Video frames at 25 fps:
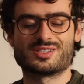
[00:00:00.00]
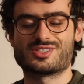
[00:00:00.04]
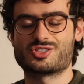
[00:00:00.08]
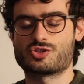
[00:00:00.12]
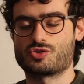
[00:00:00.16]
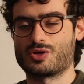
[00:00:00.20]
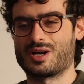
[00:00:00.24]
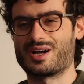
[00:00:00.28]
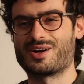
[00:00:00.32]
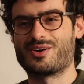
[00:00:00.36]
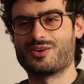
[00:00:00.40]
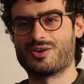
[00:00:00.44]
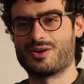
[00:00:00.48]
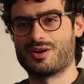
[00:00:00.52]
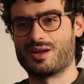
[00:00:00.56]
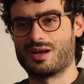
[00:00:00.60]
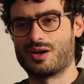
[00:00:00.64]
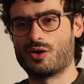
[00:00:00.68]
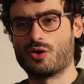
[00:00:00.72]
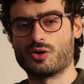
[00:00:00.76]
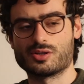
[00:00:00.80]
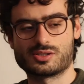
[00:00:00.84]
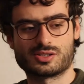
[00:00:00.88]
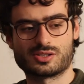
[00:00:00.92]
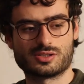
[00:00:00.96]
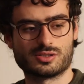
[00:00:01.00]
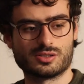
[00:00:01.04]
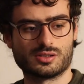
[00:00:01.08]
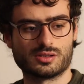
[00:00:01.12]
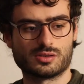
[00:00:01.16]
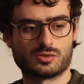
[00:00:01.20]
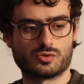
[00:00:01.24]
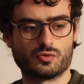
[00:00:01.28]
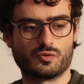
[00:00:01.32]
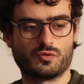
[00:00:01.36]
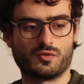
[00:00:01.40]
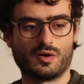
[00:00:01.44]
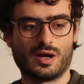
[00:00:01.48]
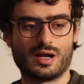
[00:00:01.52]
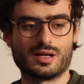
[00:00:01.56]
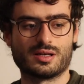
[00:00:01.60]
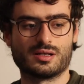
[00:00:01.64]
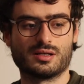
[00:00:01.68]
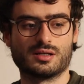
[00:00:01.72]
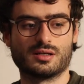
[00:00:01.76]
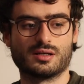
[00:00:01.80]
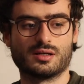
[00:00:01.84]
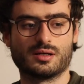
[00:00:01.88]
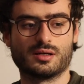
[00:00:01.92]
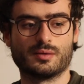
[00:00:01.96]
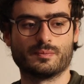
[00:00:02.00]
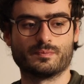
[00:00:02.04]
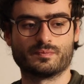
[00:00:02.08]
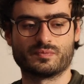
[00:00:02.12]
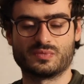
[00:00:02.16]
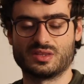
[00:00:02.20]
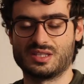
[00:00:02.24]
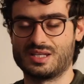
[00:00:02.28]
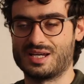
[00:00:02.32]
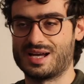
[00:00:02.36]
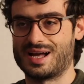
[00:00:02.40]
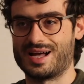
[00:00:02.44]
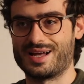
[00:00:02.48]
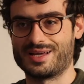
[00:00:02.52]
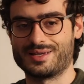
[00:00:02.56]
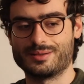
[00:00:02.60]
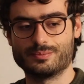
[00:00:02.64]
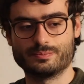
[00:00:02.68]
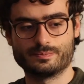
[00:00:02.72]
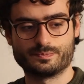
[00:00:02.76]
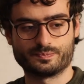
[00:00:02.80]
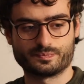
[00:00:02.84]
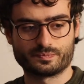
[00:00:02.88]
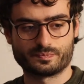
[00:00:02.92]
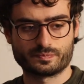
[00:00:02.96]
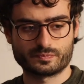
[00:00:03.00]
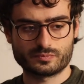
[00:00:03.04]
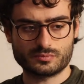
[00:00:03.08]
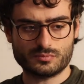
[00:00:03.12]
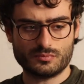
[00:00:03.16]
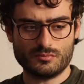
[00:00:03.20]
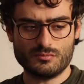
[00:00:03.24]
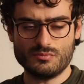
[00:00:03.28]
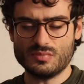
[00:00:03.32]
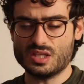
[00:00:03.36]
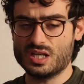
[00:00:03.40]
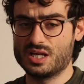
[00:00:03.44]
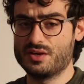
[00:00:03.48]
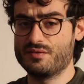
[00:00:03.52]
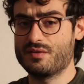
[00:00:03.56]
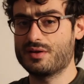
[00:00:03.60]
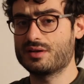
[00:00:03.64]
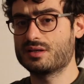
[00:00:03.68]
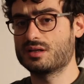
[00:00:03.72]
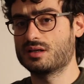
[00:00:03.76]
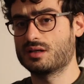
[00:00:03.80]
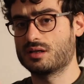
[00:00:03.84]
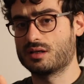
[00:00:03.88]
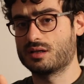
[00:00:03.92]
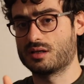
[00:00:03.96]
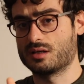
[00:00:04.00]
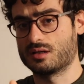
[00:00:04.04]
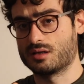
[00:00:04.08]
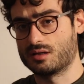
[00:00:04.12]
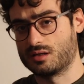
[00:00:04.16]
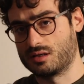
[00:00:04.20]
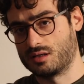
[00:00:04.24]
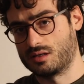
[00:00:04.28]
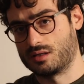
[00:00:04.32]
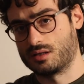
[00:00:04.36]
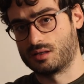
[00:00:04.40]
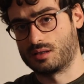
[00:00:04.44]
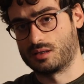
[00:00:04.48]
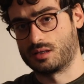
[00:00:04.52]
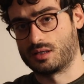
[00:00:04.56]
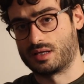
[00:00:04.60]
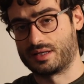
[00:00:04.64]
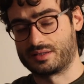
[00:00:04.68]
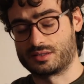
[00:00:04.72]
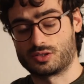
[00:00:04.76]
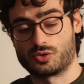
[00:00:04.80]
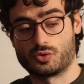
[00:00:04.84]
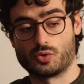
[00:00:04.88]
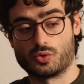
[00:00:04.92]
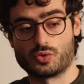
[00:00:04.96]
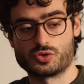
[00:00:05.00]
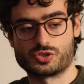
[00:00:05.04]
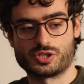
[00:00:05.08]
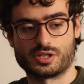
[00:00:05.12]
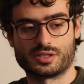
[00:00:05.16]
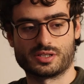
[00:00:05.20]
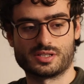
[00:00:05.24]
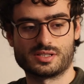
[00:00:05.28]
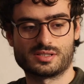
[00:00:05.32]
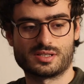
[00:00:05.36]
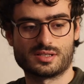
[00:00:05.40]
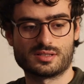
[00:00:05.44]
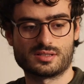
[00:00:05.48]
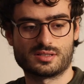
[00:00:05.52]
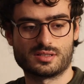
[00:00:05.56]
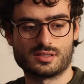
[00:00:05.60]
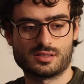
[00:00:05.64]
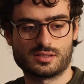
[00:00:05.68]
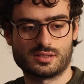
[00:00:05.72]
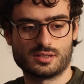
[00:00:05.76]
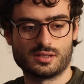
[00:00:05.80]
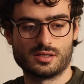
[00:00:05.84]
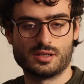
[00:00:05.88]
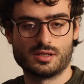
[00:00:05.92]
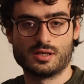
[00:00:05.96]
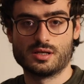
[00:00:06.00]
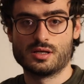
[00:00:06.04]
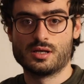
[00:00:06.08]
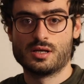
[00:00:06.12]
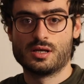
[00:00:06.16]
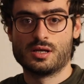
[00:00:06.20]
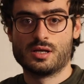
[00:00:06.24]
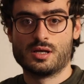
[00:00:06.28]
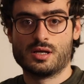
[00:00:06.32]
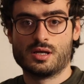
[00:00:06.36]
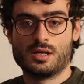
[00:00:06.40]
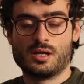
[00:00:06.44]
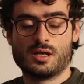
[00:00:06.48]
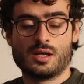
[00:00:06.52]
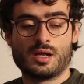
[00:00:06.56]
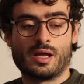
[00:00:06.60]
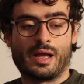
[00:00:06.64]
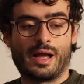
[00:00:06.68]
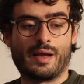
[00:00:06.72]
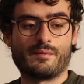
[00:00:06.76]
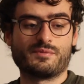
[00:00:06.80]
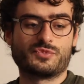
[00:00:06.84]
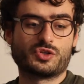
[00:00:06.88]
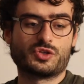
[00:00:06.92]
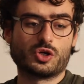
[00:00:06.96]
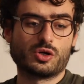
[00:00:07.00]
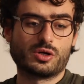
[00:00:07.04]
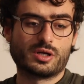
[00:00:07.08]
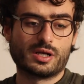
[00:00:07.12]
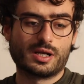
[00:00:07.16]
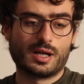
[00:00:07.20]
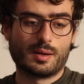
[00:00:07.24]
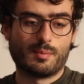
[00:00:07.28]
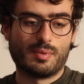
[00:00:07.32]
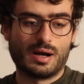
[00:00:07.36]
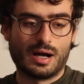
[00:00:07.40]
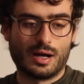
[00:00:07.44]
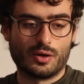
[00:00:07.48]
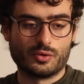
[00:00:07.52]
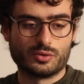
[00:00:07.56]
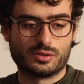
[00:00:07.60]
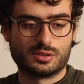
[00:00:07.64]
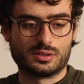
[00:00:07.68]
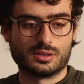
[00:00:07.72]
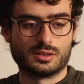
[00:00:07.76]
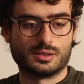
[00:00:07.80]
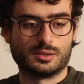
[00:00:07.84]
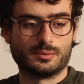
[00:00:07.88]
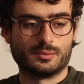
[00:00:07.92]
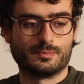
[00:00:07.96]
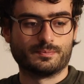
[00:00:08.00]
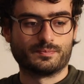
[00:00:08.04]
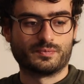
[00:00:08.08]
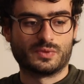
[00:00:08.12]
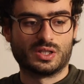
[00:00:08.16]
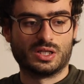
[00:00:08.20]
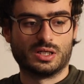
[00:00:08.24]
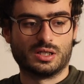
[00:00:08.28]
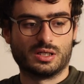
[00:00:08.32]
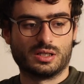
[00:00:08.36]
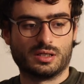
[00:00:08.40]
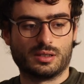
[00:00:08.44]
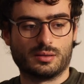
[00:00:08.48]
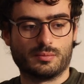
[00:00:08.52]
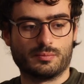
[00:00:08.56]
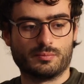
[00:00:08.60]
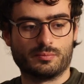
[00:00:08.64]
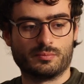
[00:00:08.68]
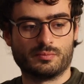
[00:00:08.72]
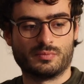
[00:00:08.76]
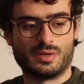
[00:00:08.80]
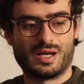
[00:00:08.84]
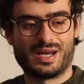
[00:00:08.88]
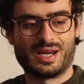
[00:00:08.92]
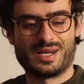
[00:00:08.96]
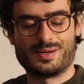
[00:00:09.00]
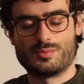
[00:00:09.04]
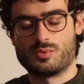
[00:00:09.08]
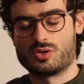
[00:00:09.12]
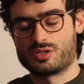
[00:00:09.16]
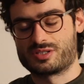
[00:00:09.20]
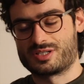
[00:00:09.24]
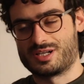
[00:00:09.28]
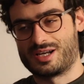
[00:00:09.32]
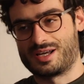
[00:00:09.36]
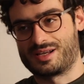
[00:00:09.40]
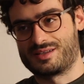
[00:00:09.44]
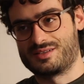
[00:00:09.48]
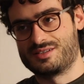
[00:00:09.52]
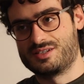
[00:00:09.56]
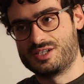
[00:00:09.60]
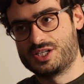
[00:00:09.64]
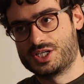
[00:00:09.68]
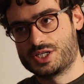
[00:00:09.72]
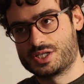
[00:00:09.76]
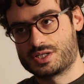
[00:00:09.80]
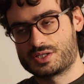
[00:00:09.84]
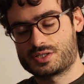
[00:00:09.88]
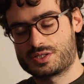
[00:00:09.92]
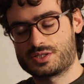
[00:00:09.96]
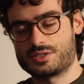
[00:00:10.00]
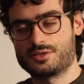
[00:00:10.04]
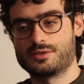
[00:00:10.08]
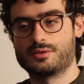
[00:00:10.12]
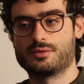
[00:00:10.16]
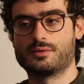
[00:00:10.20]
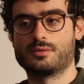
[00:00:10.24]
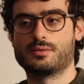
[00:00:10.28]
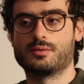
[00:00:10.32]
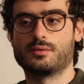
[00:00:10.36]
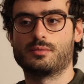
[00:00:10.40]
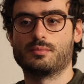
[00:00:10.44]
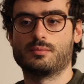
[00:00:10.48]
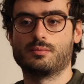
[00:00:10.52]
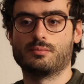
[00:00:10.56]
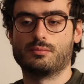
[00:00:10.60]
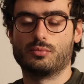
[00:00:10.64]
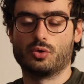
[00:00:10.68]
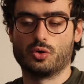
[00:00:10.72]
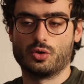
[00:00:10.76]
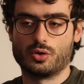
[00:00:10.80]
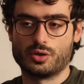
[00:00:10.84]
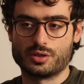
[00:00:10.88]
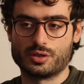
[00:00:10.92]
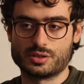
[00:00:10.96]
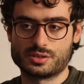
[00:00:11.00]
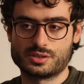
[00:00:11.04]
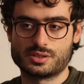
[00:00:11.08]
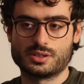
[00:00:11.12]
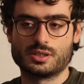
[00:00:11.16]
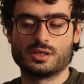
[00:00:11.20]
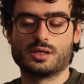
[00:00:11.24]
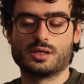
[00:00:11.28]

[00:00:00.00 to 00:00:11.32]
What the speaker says: it struggles a lot to find the eye, even at closer distances. I'm talking about animals like deers, boars,